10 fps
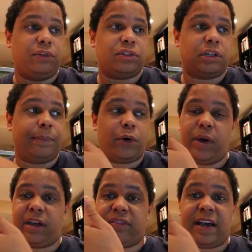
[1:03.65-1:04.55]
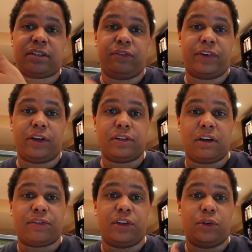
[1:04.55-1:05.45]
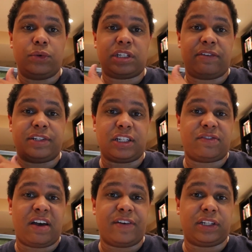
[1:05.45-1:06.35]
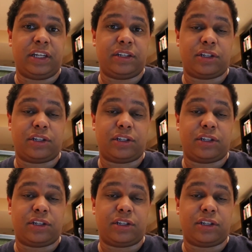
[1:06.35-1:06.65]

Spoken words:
you some quick facts and figures of the new 765LT.